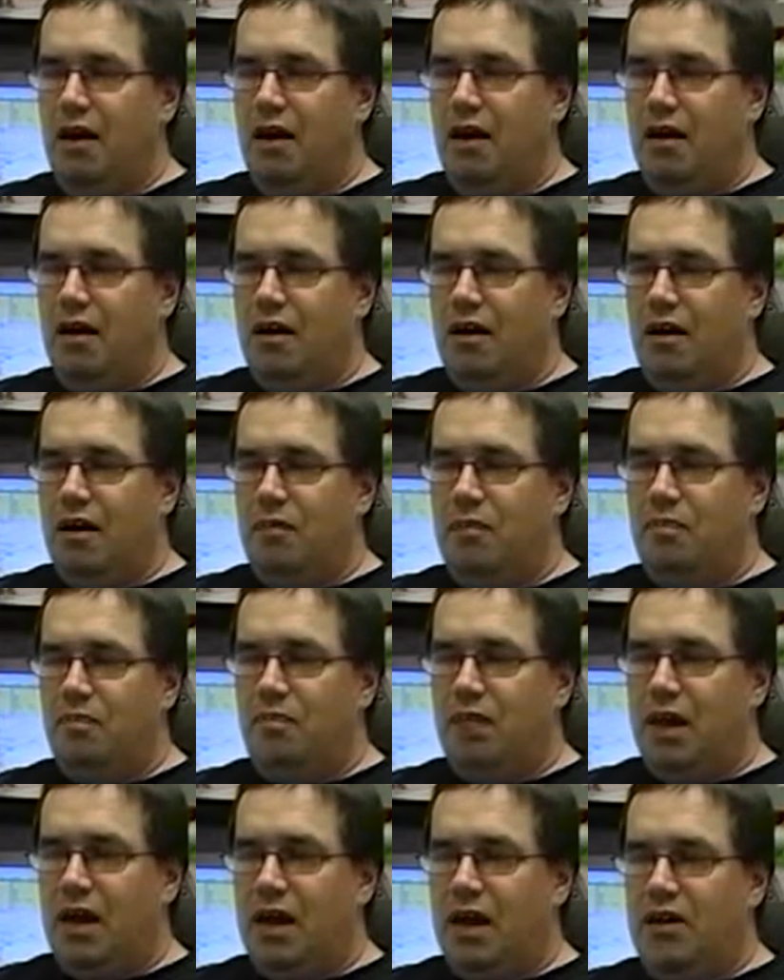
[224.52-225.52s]

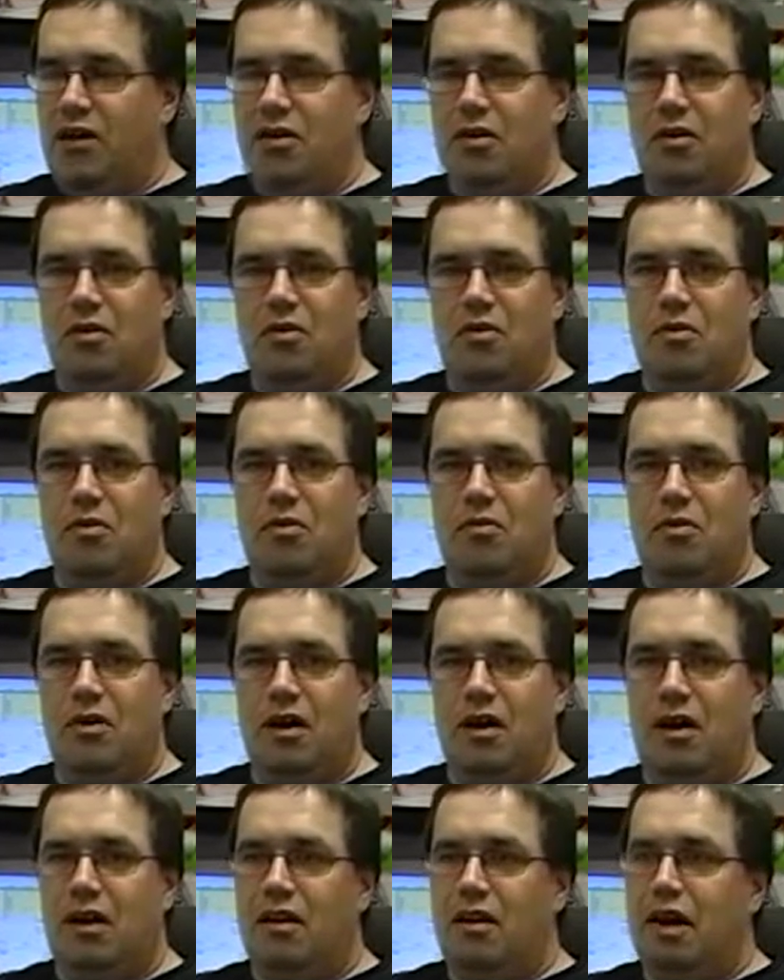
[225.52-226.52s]
I
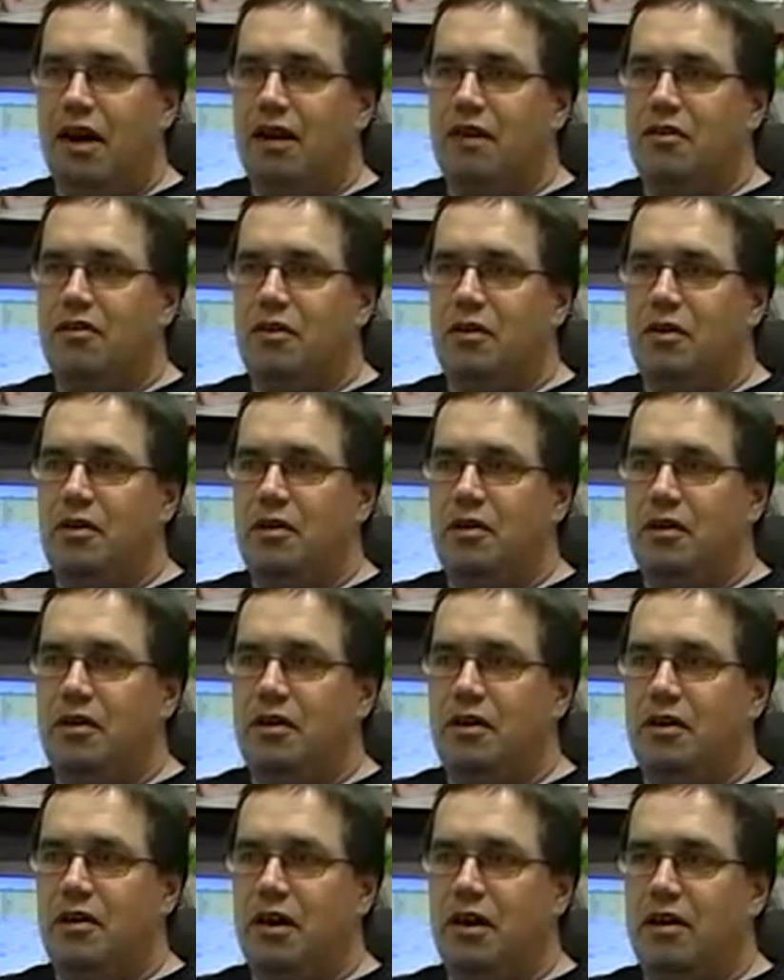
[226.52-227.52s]
know a lot of the
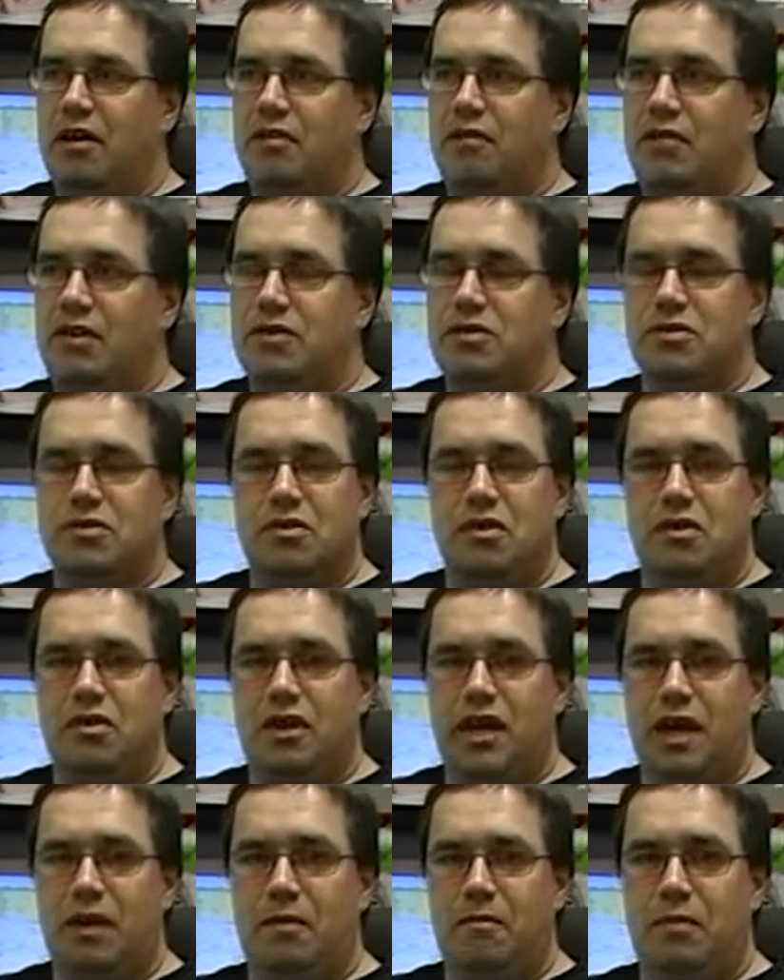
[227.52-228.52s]
individuals on
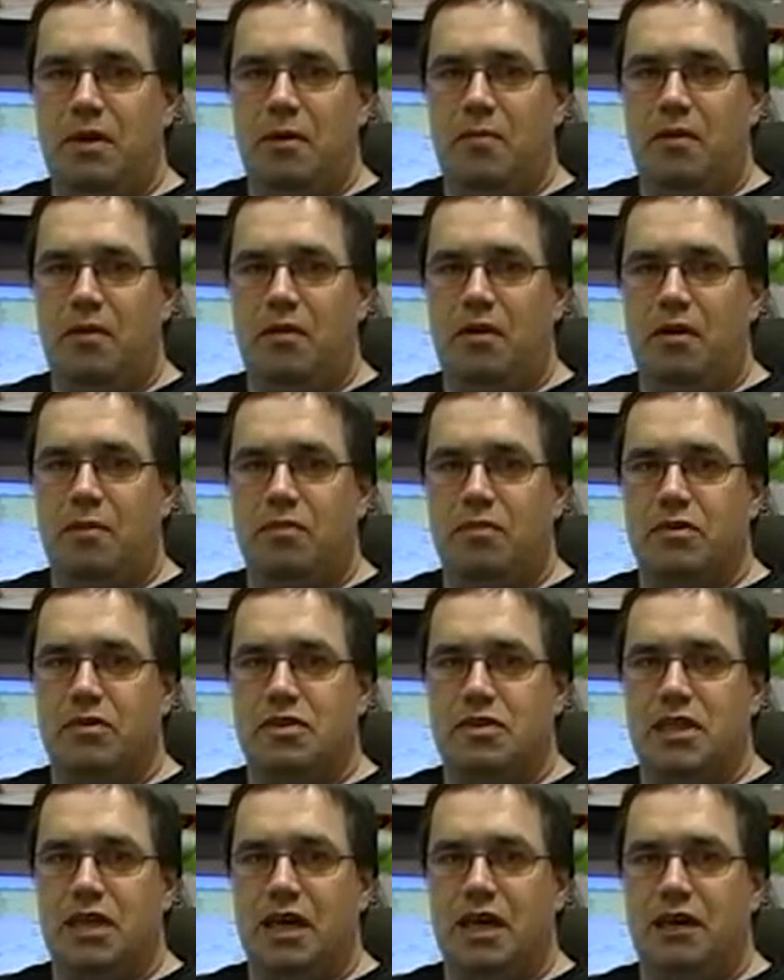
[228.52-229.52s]
Dayton People are
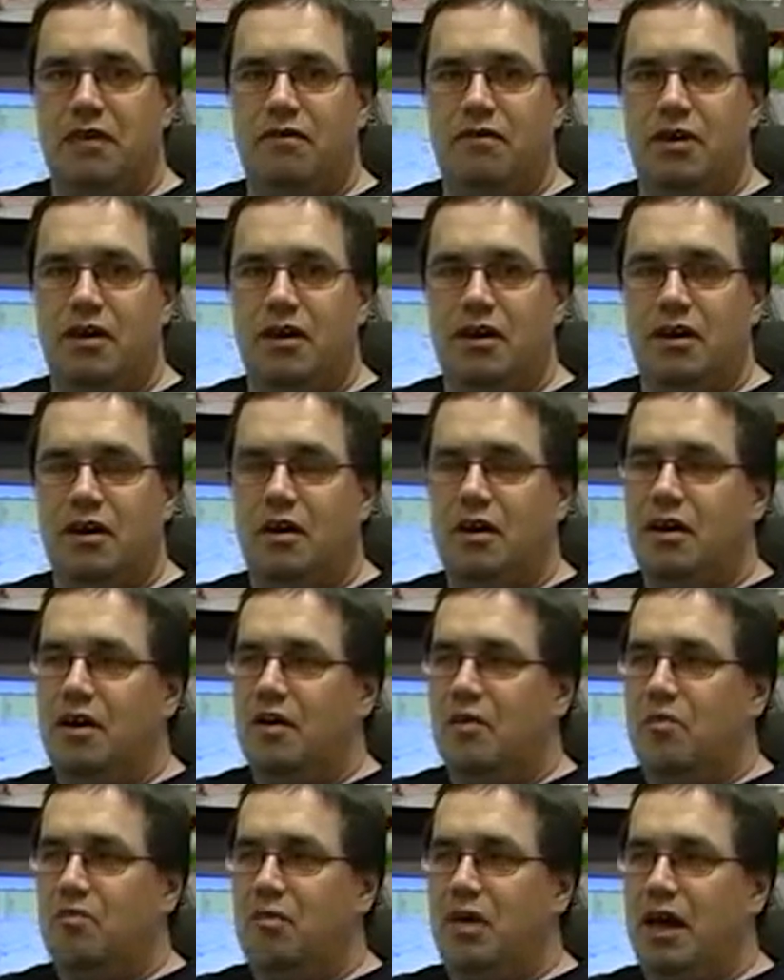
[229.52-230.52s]
perceived
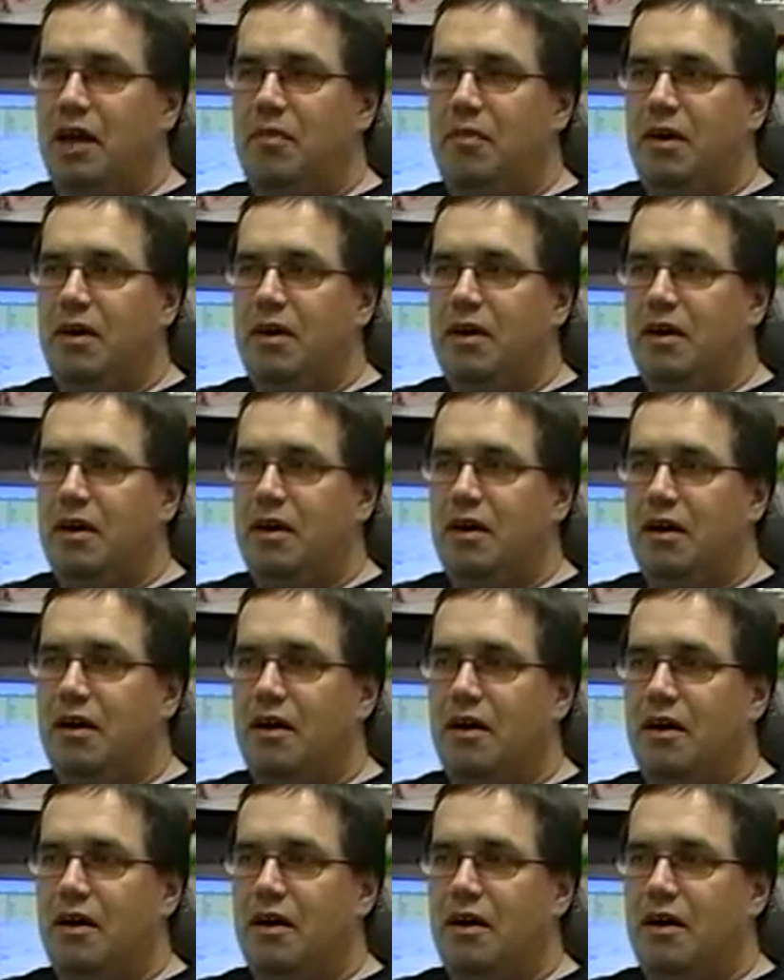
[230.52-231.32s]
maybe